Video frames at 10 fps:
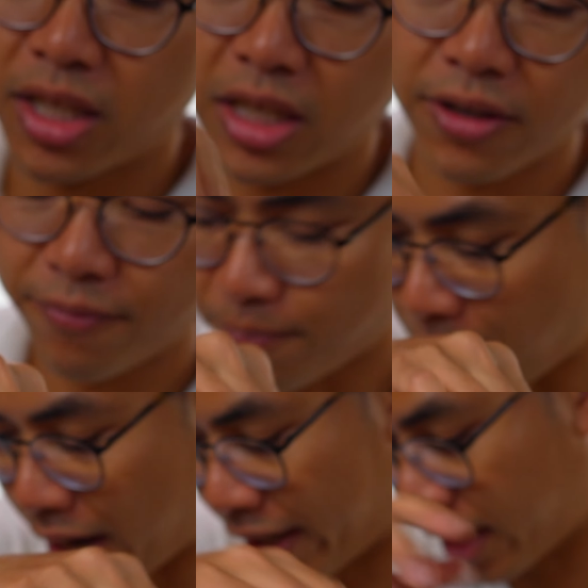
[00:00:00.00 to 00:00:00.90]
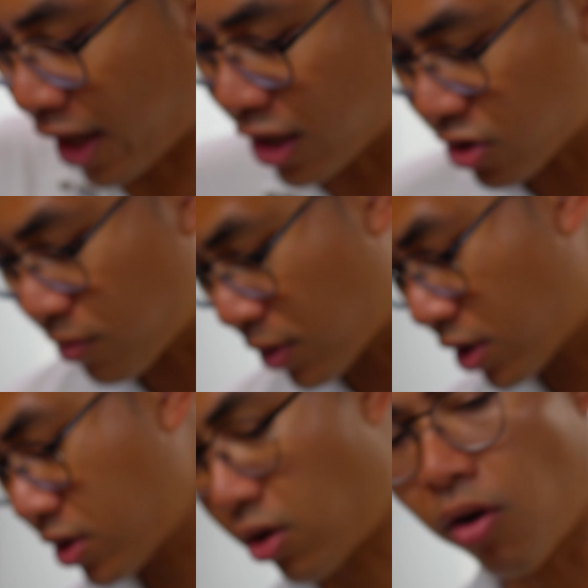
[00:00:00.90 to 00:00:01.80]
gives my
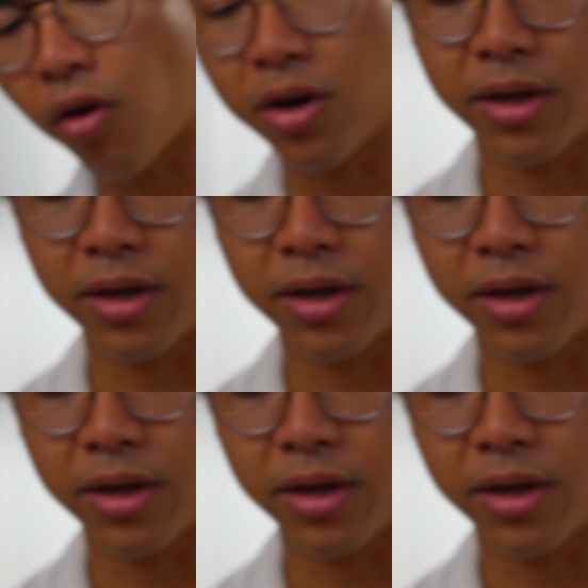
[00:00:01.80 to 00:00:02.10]
customers or